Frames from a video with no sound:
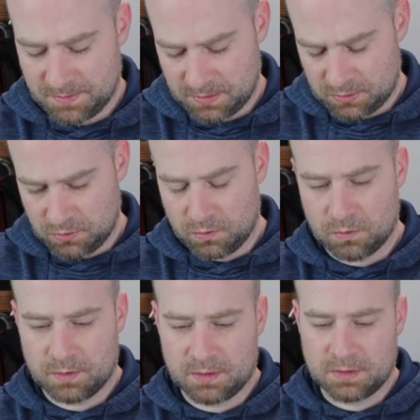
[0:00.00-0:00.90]
I'm gonna
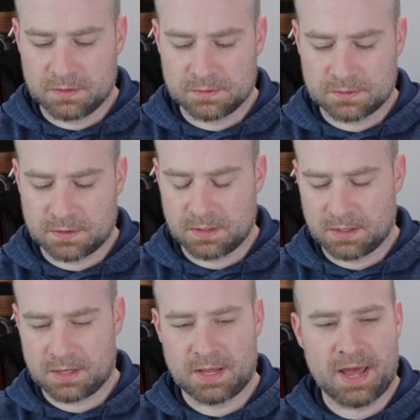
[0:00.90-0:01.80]
do is
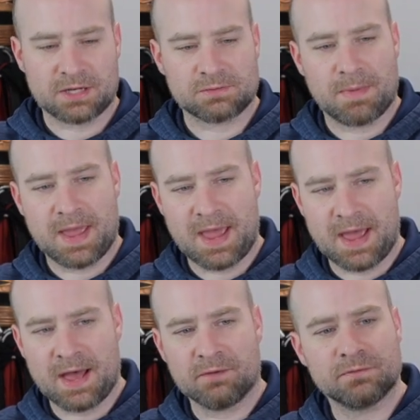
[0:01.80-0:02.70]
attach my
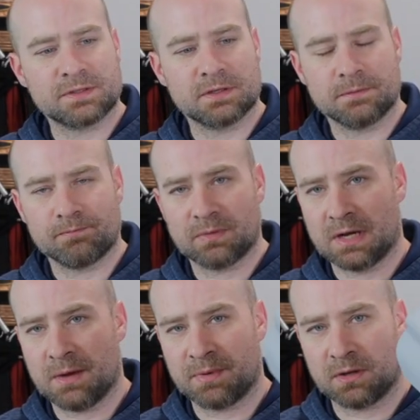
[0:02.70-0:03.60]
halves. And
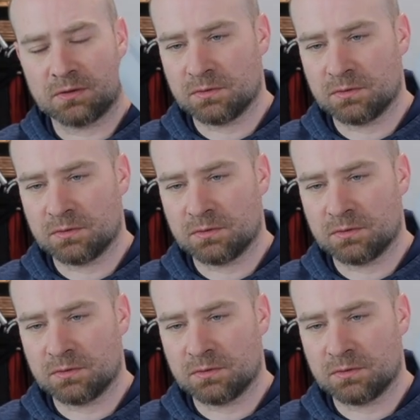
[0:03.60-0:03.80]
how I'm gonna